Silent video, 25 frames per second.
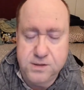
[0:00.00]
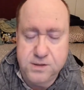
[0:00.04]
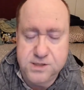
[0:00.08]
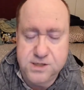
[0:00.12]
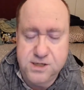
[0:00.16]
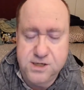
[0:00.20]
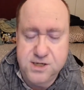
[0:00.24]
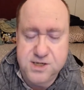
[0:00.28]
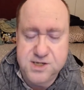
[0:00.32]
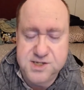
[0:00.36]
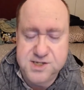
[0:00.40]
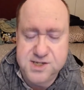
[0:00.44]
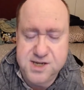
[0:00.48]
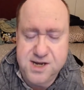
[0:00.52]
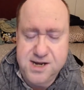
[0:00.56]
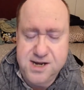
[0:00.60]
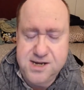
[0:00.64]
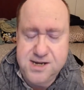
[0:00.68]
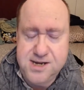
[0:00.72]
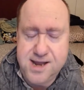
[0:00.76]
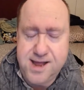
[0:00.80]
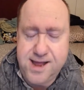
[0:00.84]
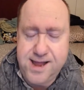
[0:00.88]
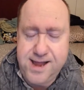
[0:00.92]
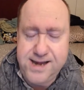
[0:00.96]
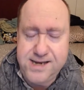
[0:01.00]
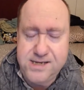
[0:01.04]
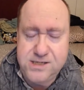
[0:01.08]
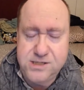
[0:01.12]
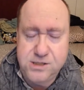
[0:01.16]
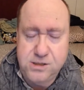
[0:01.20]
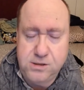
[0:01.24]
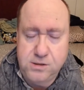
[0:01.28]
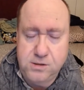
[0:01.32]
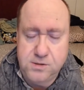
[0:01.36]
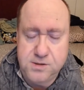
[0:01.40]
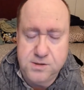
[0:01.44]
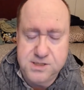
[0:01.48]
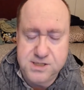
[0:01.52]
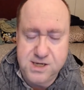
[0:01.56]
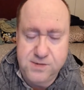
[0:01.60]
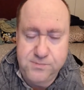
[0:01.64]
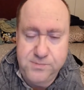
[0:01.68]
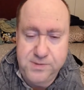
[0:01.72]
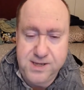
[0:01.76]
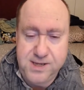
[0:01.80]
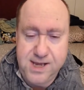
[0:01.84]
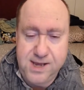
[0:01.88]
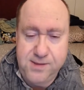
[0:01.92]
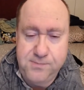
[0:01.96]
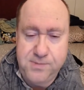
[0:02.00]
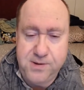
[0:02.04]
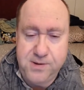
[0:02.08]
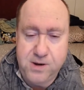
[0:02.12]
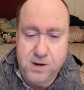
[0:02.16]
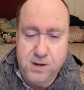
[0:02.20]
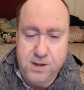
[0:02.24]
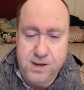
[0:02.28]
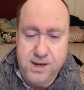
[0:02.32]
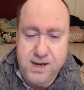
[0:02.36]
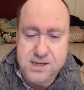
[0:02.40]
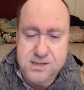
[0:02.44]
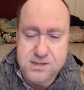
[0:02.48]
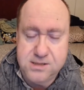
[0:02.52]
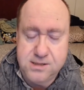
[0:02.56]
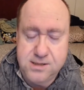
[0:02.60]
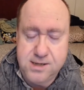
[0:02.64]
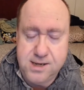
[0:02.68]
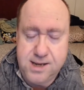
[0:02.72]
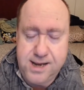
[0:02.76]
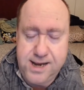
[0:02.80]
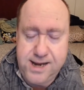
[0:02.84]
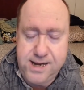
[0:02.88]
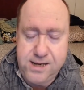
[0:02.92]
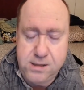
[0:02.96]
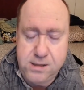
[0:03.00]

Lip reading: and his son died too. His son became paralyzed and died.